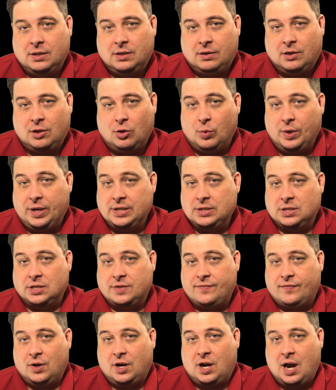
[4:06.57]
The reasons
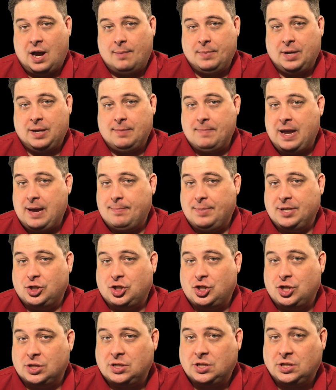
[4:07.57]
for coming may be
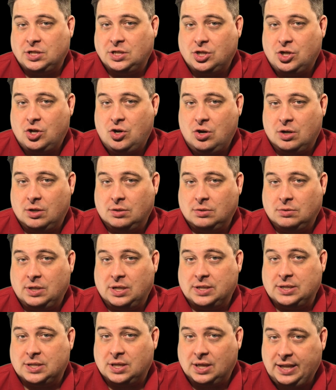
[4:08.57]
just as good
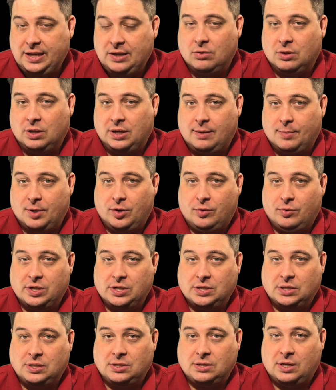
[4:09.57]
as legal
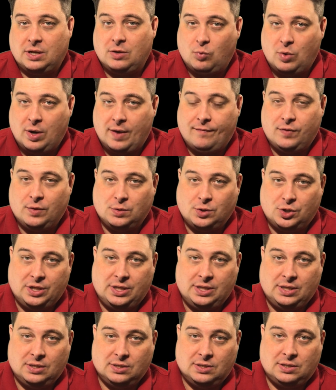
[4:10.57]
immigrants and
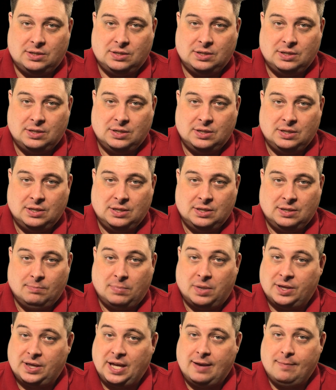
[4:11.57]
refugees,
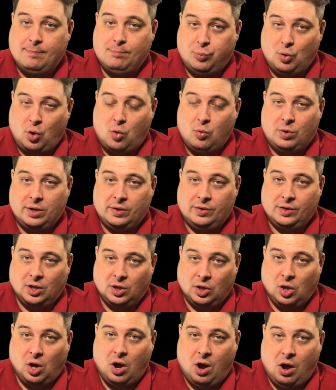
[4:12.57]
but they've broken the
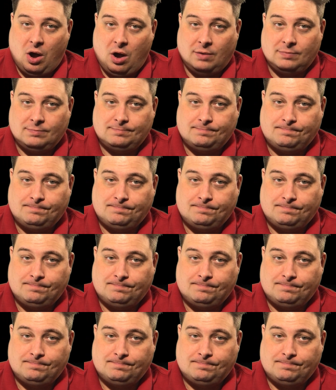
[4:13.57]
law.